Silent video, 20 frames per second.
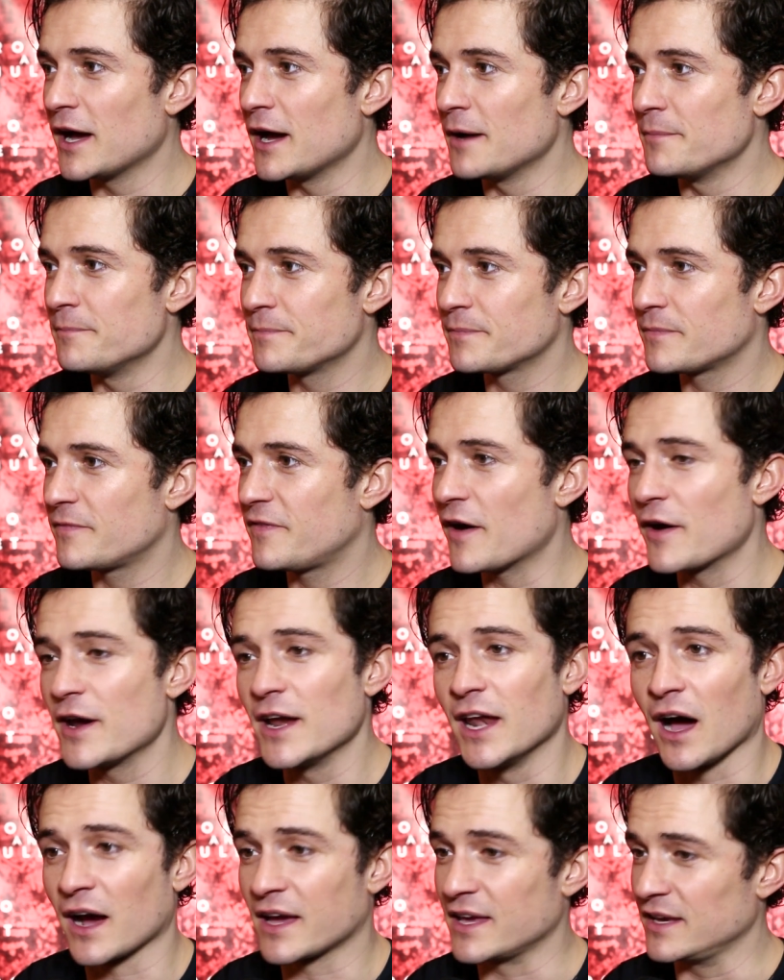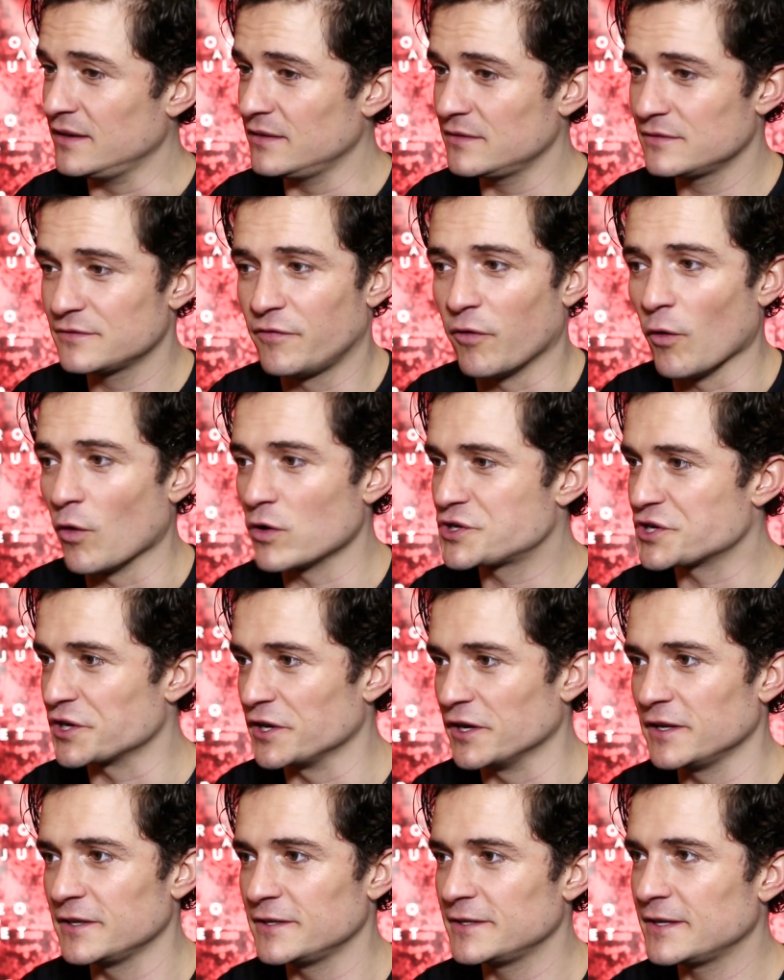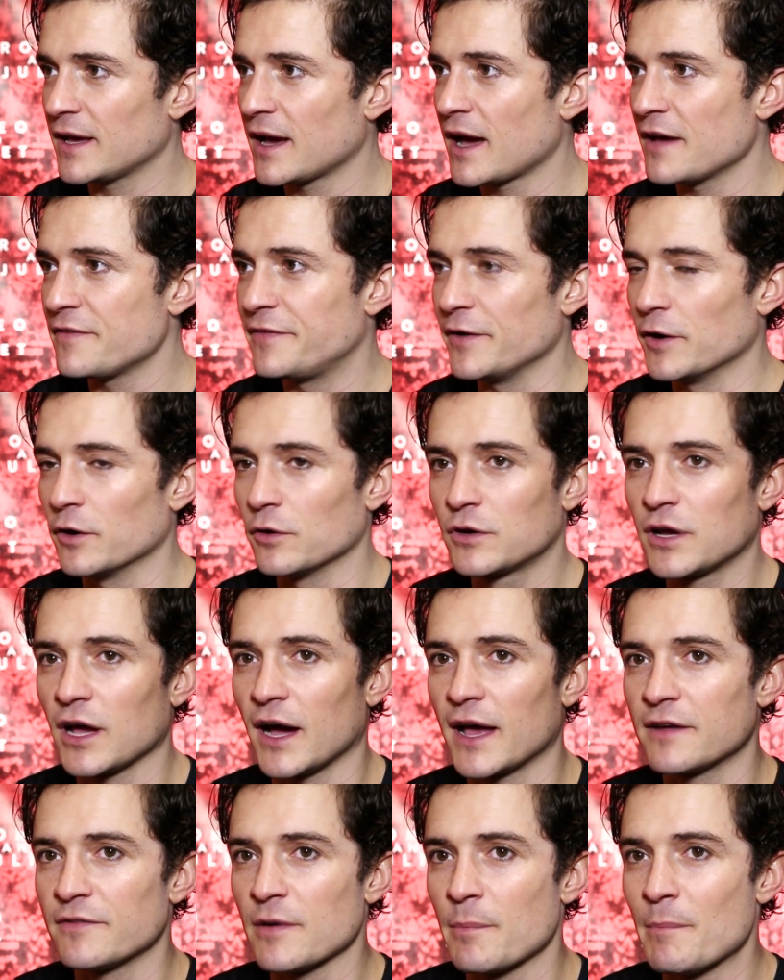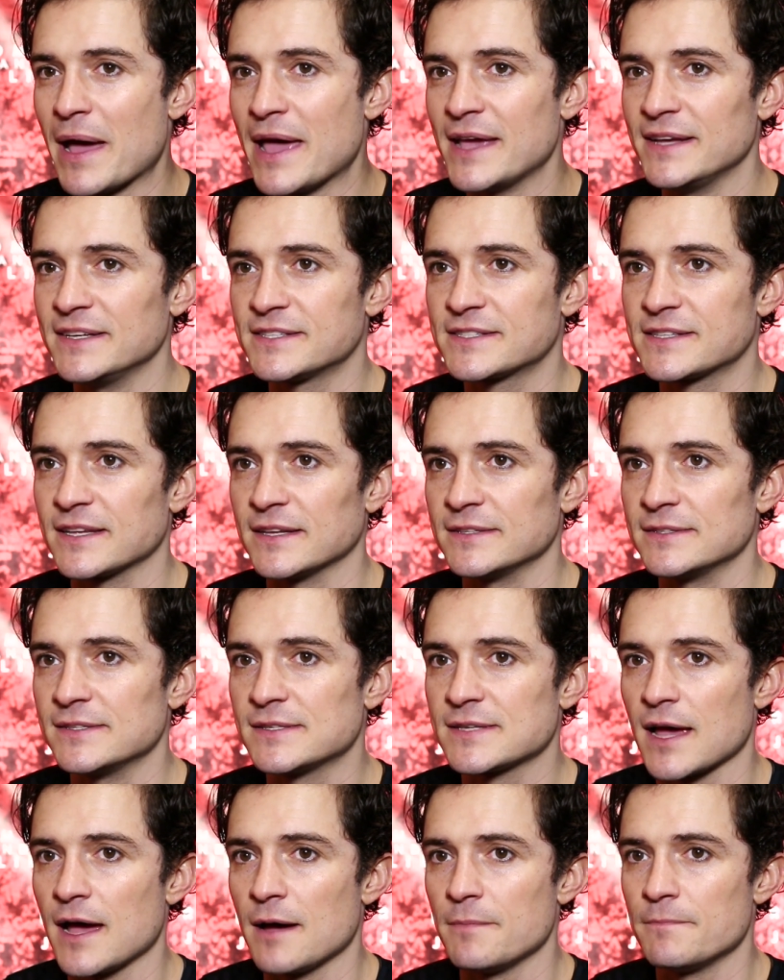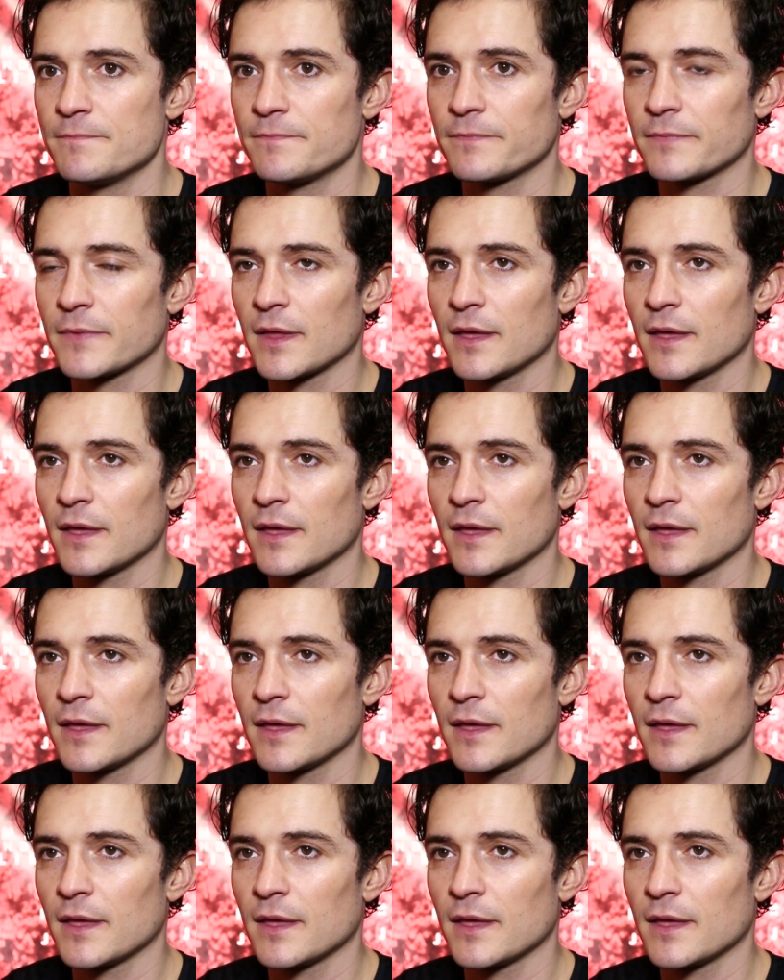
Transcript: um, very lucky, fortunate. I feel kind of amazed and um,